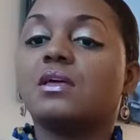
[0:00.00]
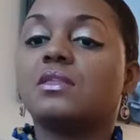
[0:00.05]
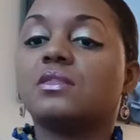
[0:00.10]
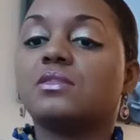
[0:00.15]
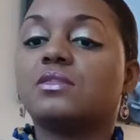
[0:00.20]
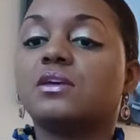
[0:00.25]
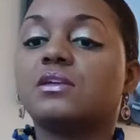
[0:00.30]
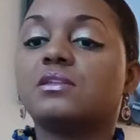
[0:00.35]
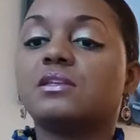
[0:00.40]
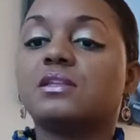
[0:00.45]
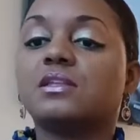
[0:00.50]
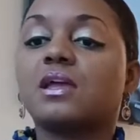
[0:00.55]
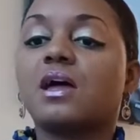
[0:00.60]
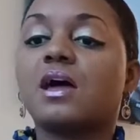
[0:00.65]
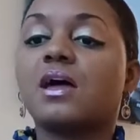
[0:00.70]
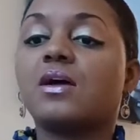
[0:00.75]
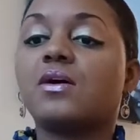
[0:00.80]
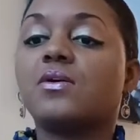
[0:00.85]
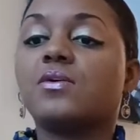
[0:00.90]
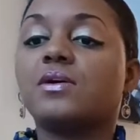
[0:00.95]
The
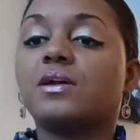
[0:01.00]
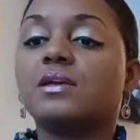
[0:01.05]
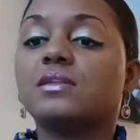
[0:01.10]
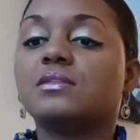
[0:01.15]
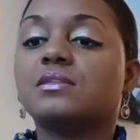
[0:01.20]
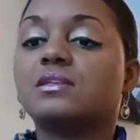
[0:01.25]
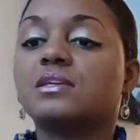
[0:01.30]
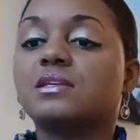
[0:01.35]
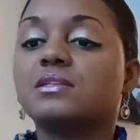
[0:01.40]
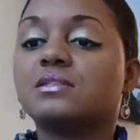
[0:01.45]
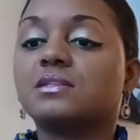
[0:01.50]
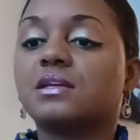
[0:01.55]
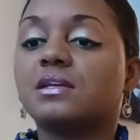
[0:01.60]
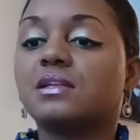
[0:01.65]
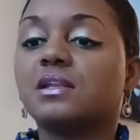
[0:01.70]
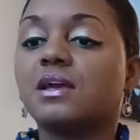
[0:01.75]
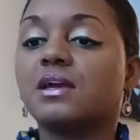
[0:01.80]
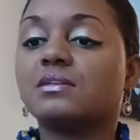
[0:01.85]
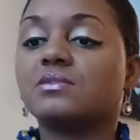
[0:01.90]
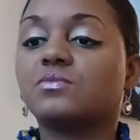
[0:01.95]
denial and
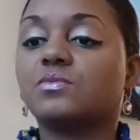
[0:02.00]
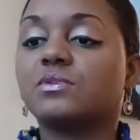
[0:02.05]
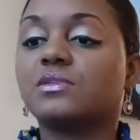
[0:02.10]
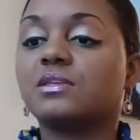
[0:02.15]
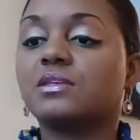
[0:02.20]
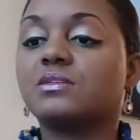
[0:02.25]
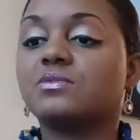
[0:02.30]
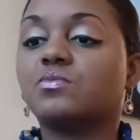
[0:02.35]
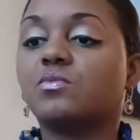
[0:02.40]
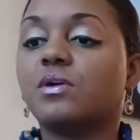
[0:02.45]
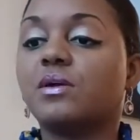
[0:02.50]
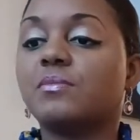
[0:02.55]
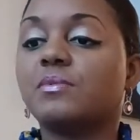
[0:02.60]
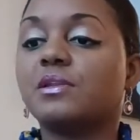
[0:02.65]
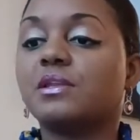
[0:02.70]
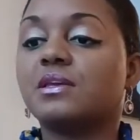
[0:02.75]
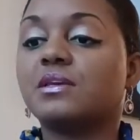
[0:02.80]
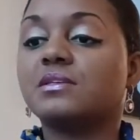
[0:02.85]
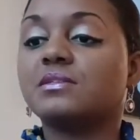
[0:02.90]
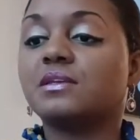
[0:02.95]
disconnect with these women
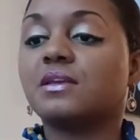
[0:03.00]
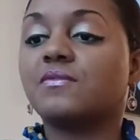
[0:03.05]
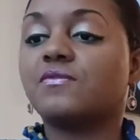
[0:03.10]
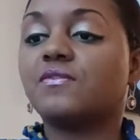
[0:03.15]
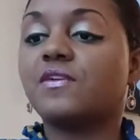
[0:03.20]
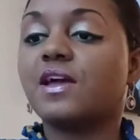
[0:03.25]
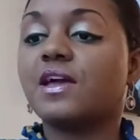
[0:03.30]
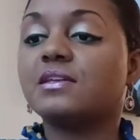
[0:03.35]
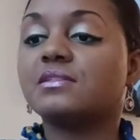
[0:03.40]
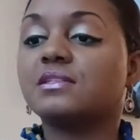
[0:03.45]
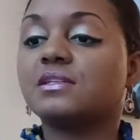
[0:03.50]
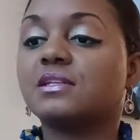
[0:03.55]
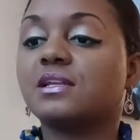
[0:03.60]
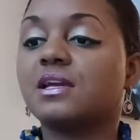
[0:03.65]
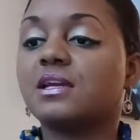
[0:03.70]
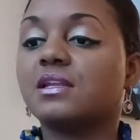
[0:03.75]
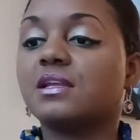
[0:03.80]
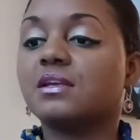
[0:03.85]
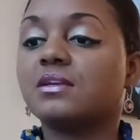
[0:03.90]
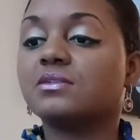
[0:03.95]
is a
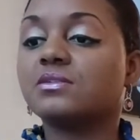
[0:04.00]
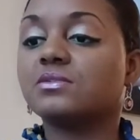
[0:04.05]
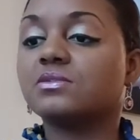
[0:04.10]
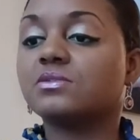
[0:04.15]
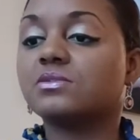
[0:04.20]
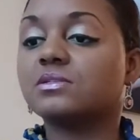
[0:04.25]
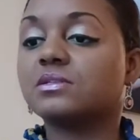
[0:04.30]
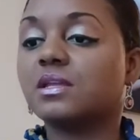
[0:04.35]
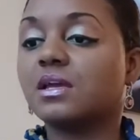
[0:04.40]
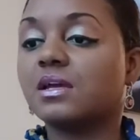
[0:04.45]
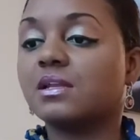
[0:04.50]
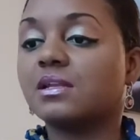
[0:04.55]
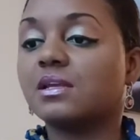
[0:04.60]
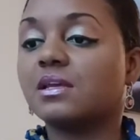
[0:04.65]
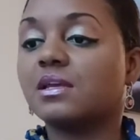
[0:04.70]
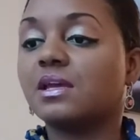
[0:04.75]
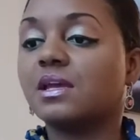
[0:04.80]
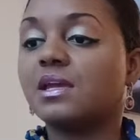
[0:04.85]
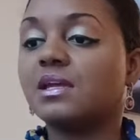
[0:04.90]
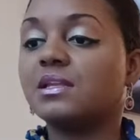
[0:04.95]
fascinating
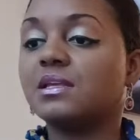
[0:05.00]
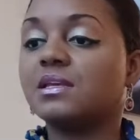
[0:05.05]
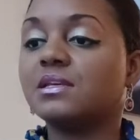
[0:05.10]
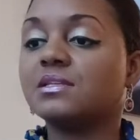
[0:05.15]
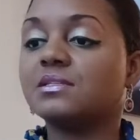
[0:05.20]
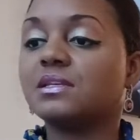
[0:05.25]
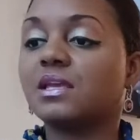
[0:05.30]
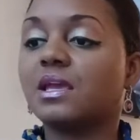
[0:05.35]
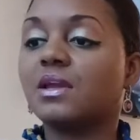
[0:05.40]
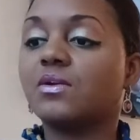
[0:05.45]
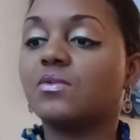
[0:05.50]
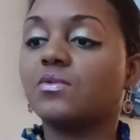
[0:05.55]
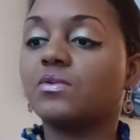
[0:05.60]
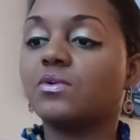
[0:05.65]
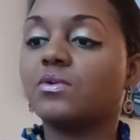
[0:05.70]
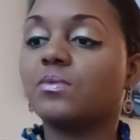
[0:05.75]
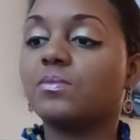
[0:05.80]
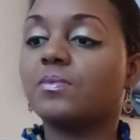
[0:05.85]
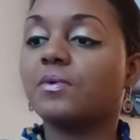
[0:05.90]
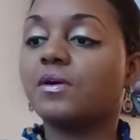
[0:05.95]
study. It is a
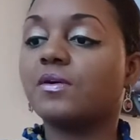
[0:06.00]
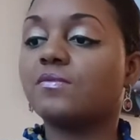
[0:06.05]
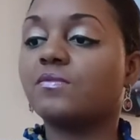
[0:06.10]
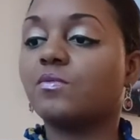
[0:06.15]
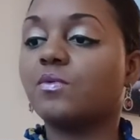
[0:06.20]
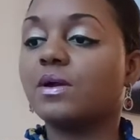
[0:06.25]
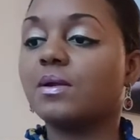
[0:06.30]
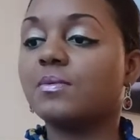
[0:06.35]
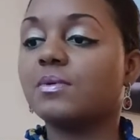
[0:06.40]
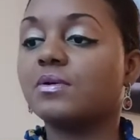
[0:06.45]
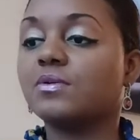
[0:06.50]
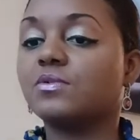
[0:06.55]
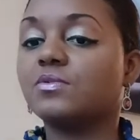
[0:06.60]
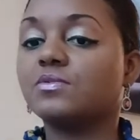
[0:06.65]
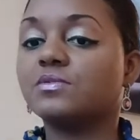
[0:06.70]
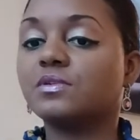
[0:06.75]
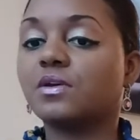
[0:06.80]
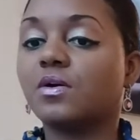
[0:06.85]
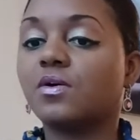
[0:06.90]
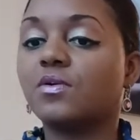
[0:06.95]
group of women
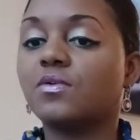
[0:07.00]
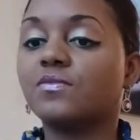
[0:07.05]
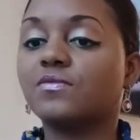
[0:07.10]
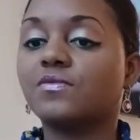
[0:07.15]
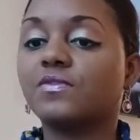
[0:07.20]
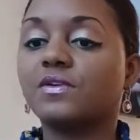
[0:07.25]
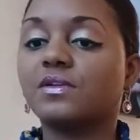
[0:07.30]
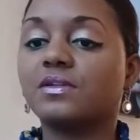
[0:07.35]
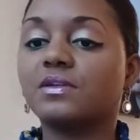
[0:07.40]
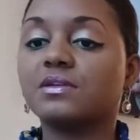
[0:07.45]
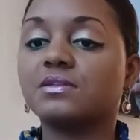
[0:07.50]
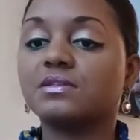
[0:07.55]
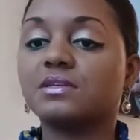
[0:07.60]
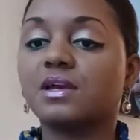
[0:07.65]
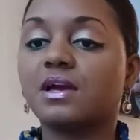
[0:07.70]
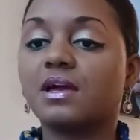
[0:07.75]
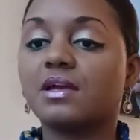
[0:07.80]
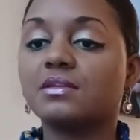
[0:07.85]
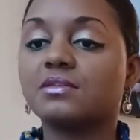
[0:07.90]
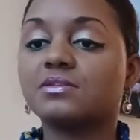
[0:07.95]
whose own feelings
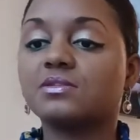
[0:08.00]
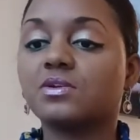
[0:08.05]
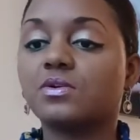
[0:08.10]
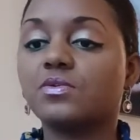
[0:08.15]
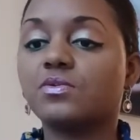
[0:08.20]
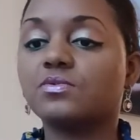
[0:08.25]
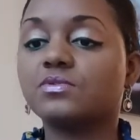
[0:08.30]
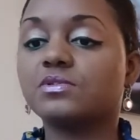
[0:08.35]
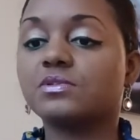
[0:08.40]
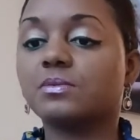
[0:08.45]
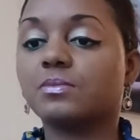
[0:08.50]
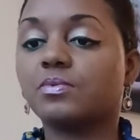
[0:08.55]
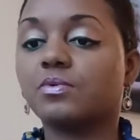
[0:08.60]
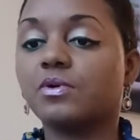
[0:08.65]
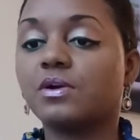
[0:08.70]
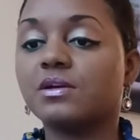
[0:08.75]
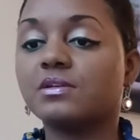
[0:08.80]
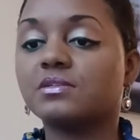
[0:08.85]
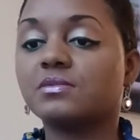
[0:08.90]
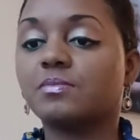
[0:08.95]
got so
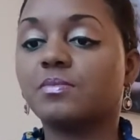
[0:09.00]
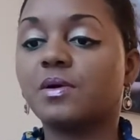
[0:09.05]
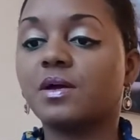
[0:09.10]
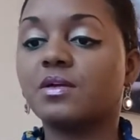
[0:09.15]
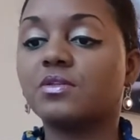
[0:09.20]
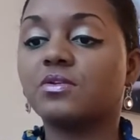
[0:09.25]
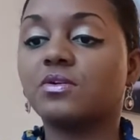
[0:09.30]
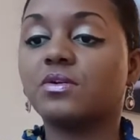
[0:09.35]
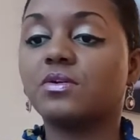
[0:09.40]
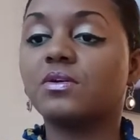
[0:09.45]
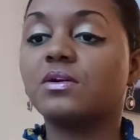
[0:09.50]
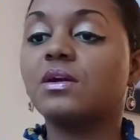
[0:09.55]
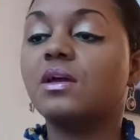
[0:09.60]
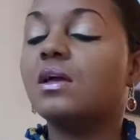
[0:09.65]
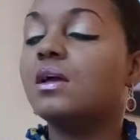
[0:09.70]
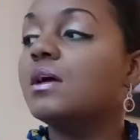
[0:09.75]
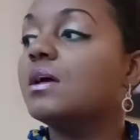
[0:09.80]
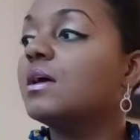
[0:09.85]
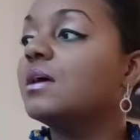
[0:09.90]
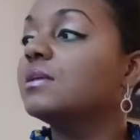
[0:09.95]
suppressed by their
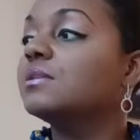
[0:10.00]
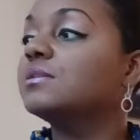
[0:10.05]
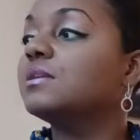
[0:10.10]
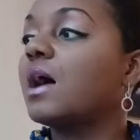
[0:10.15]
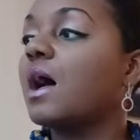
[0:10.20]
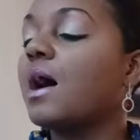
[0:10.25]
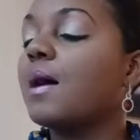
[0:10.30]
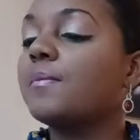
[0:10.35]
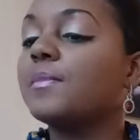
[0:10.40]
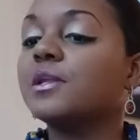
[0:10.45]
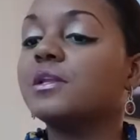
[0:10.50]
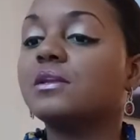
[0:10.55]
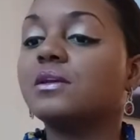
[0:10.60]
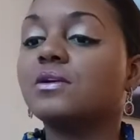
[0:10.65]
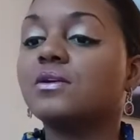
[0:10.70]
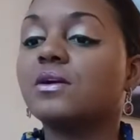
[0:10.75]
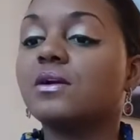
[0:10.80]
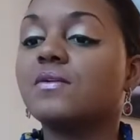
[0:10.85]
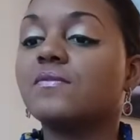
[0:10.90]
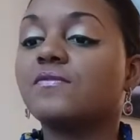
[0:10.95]

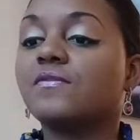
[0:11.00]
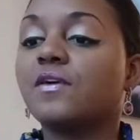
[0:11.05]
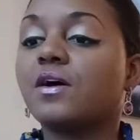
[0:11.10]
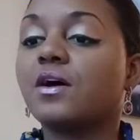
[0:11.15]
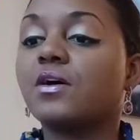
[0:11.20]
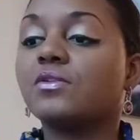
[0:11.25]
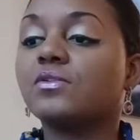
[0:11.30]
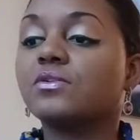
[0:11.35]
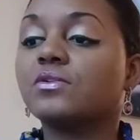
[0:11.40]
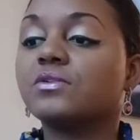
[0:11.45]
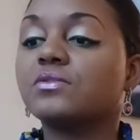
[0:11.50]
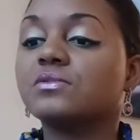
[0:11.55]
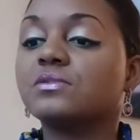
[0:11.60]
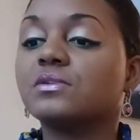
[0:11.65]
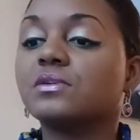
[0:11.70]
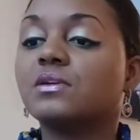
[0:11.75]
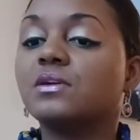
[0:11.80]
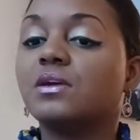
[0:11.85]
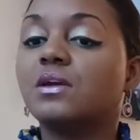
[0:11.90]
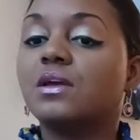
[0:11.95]
domineering fathers
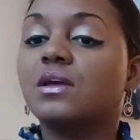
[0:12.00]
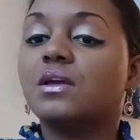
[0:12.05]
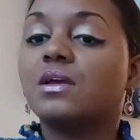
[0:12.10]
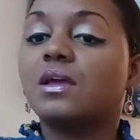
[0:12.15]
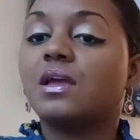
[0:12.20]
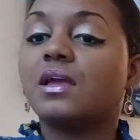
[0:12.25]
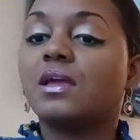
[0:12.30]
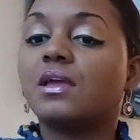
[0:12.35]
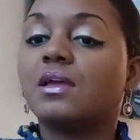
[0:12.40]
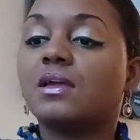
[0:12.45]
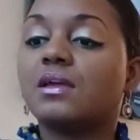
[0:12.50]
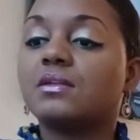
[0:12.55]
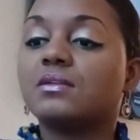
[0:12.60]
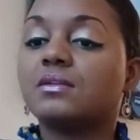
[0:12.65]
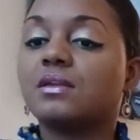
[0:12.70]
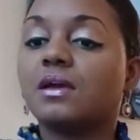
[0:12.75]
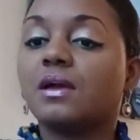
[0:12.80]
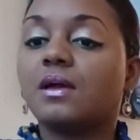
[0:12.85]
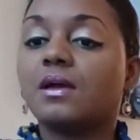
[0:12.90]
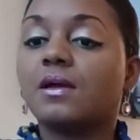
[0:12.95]
and